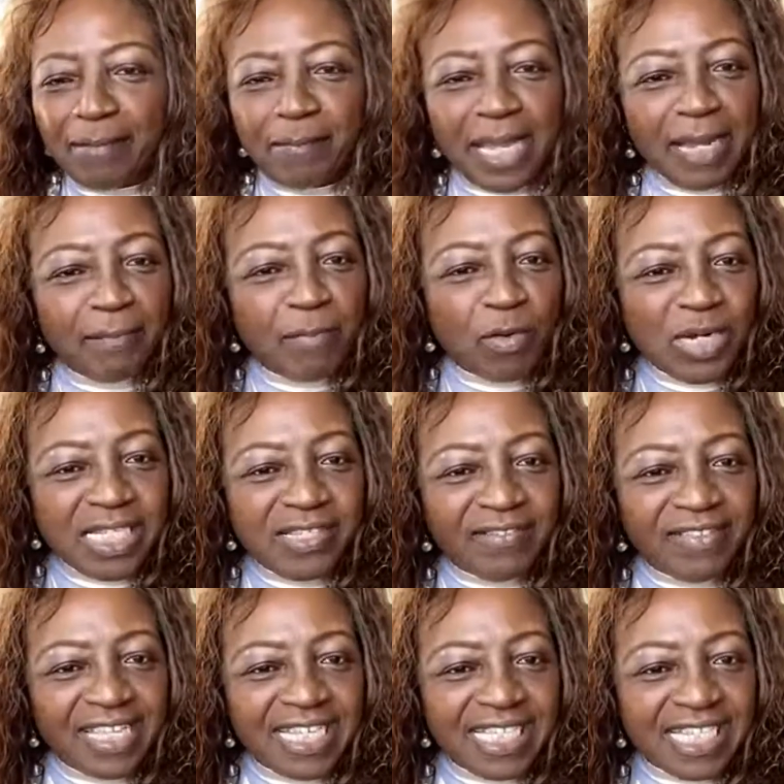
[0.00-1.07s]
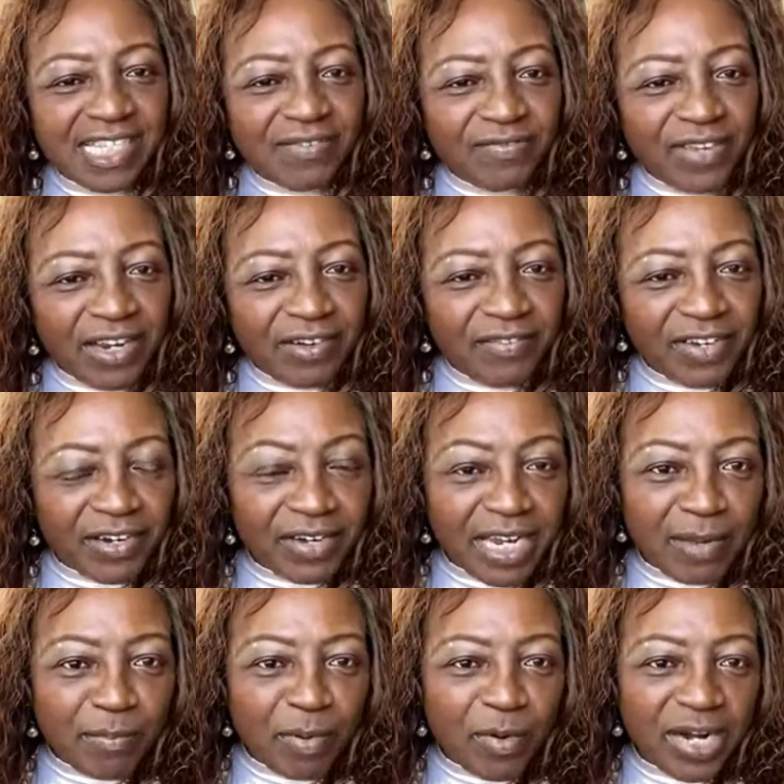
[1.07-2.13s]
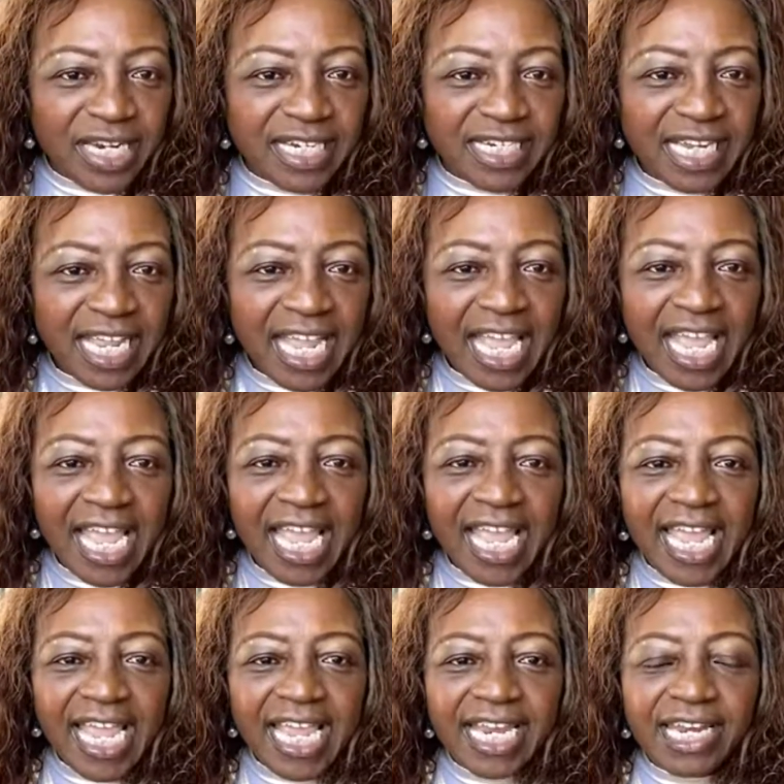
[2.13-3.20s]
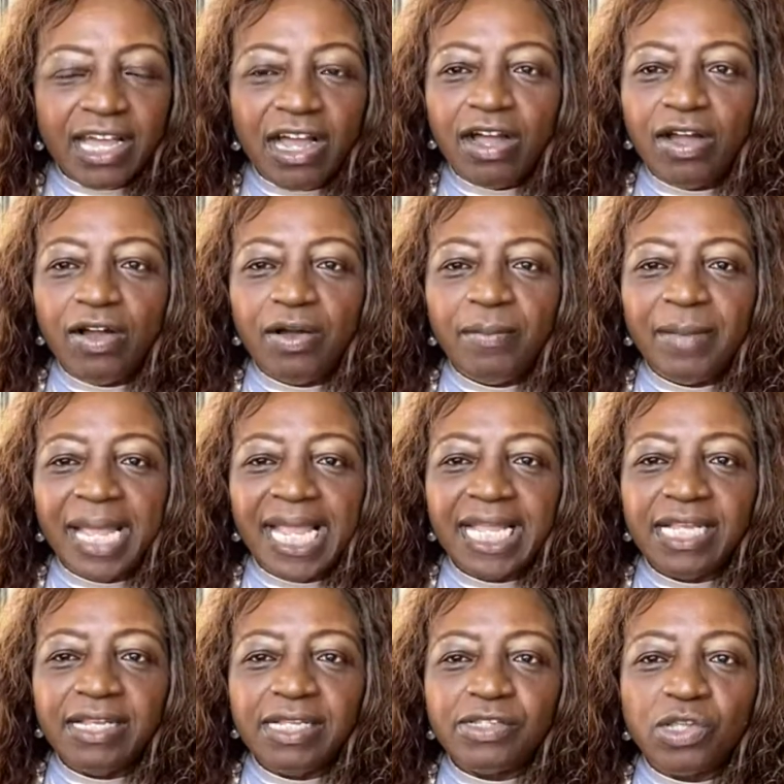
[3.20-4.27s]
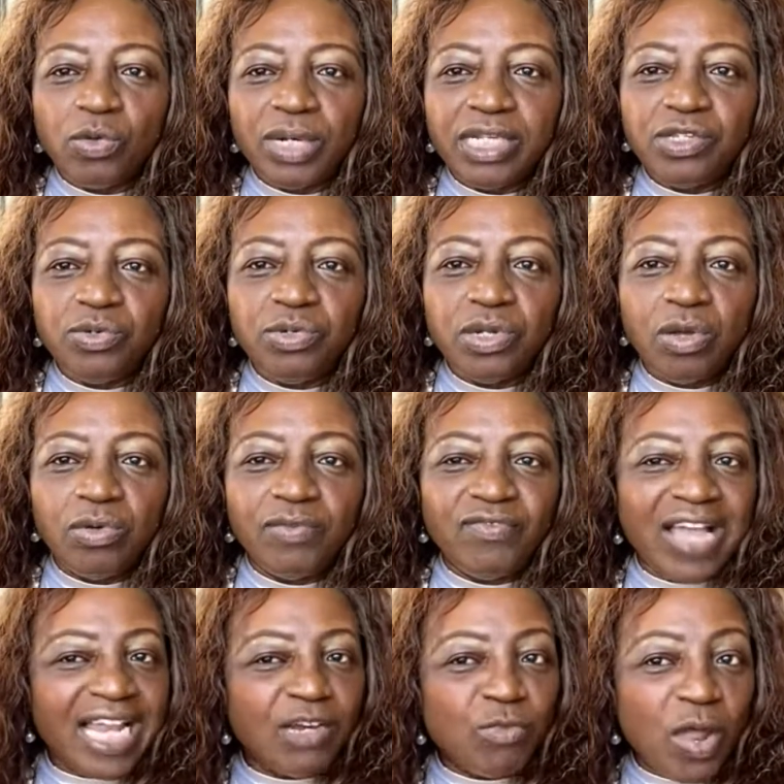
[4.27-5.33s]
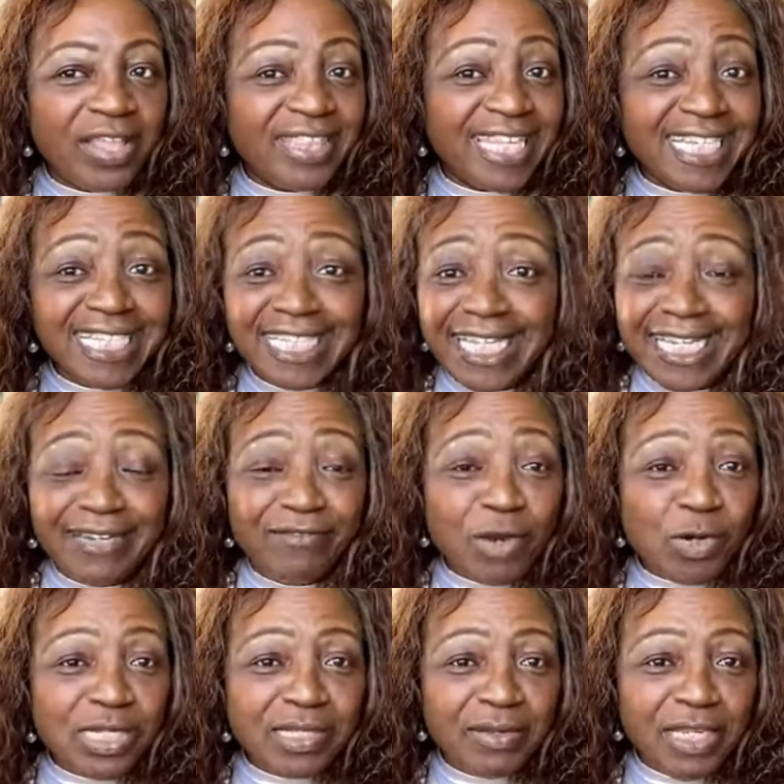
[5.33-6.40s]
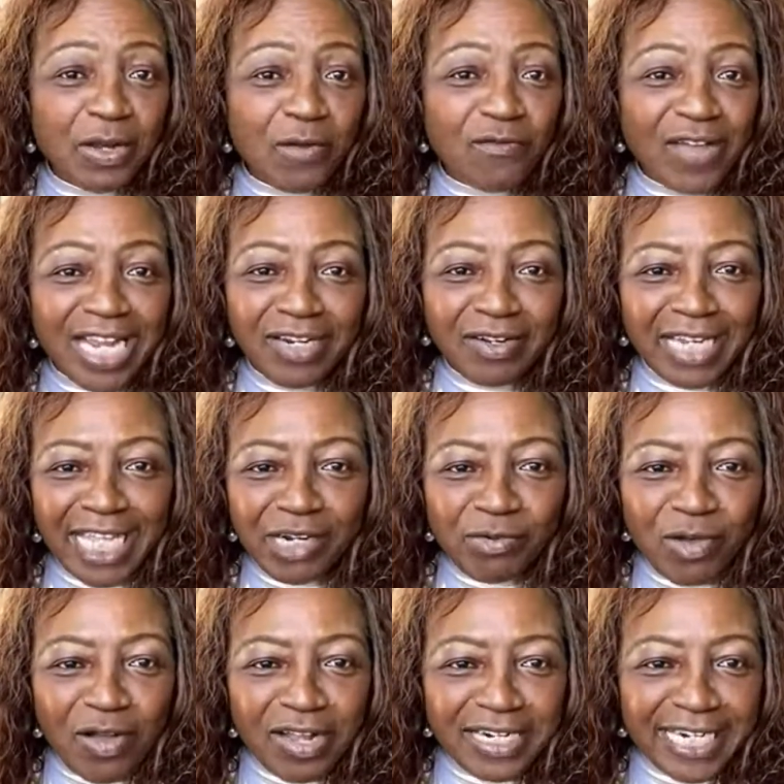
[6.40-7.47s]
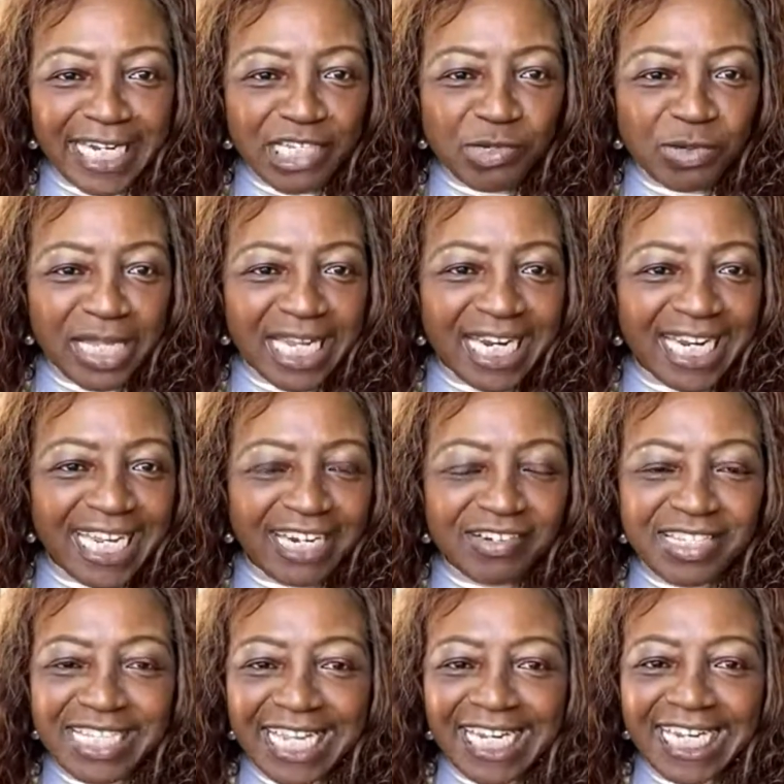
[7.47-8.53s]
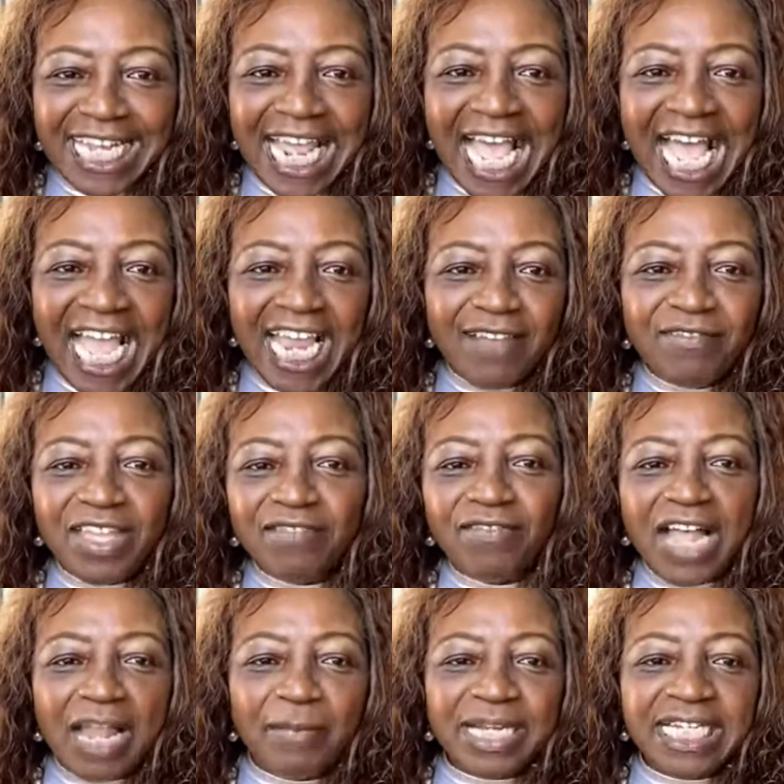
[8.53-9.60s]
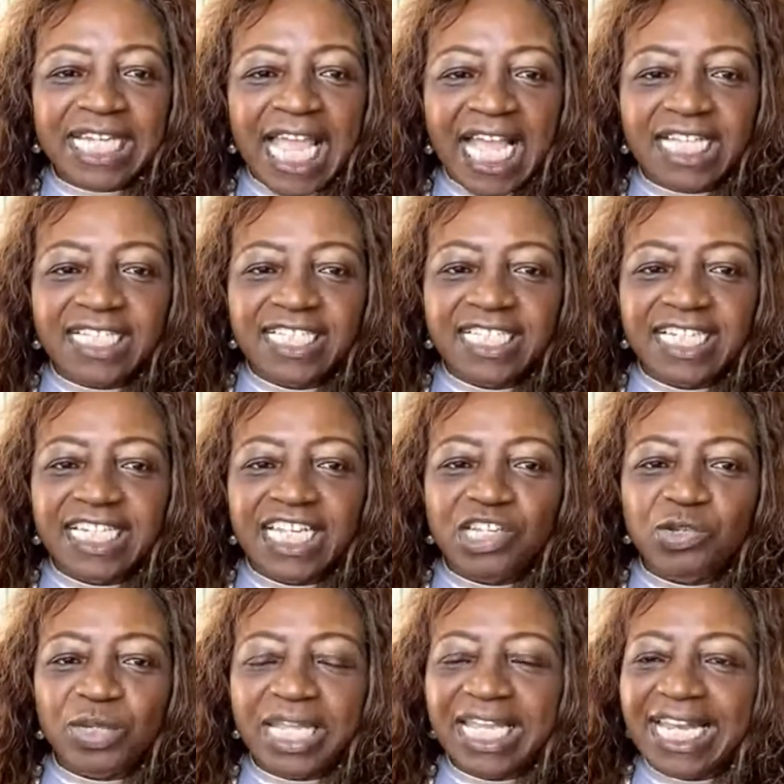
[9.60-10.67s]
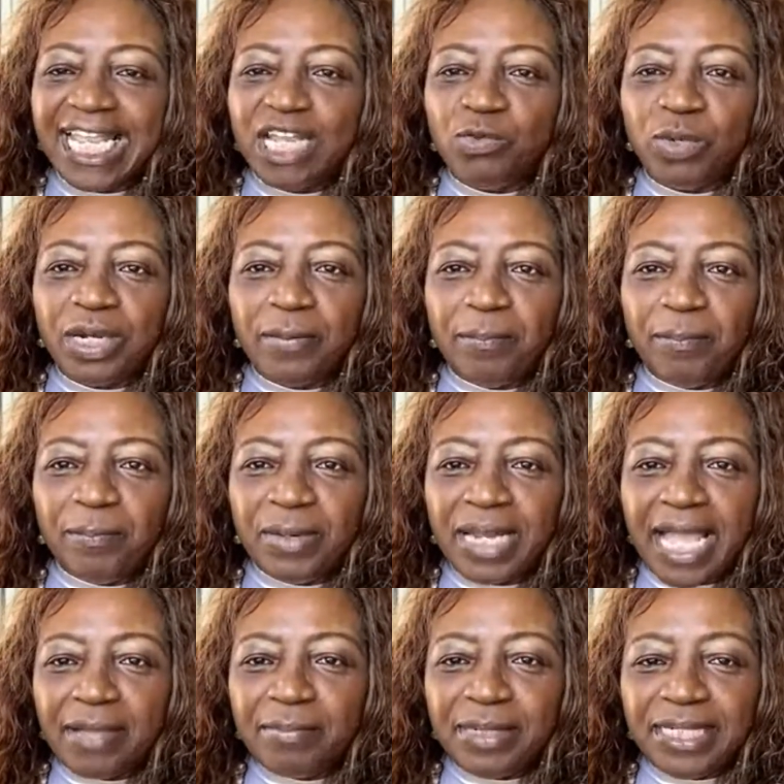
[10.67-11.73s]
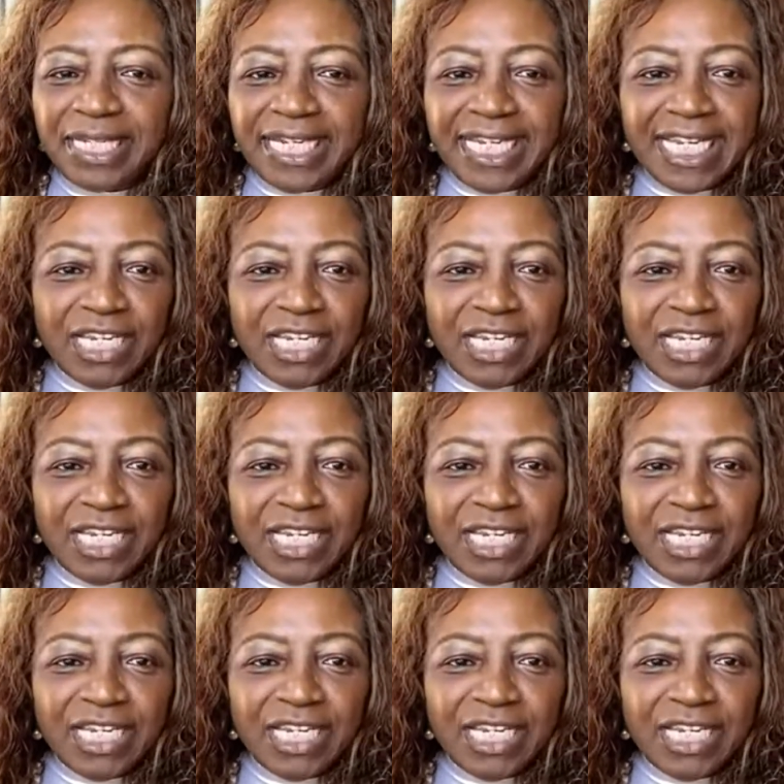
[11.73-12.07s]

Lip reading: make points of this. It's very, very important, and so that you don't file the wrong things, and then of course find out later on that you get a letter stating that I have not filed my taxes, and then you get hit with a liability.